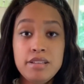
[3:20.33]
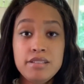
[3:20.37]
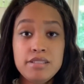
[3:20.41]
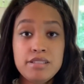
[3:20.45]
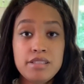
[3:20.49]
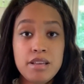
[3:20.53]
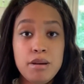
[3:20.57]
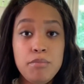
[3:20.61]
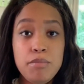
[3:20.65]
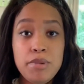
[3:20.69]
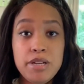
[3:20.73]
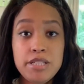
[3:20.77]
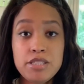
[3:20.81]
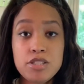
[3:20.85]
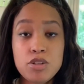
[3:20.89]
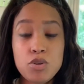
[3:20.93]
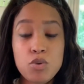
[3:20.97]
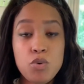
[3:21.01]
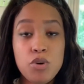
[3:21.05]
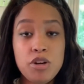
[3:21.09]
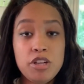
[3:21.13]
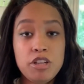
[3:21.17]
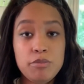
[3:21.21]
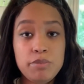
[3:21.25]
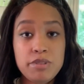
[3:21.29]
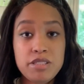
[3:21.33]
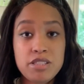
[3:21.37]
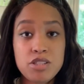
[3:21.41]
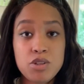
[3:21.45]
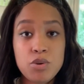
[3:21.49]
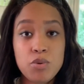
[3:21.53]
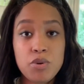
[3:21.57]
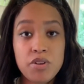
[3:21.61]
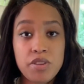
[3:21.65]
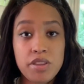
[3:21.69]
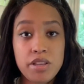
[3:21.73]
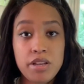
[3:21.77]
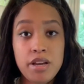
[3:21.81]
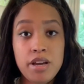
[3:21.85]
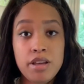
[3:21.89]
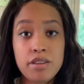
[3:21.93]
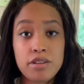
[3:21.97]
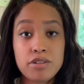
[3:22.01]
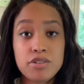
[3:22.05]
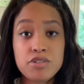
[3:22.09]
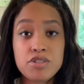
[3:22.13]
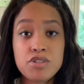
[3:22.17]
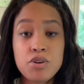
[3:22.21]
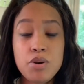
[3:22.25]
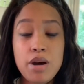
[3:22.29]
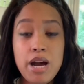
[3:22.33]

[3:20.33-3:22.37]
some months are going to be slower than others.